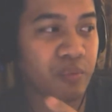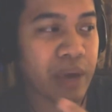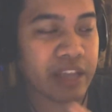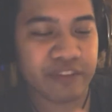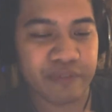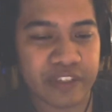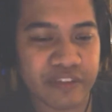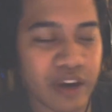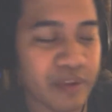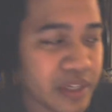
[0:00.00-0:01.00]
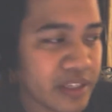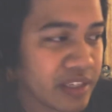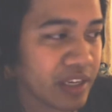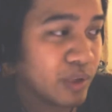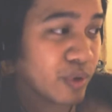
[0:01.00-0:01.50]
bad defensive options
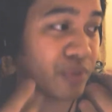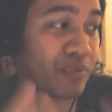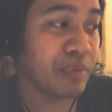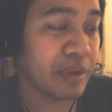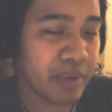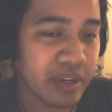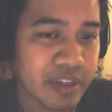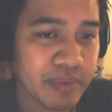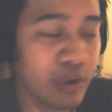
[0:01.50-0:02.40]
in order for me to punish them.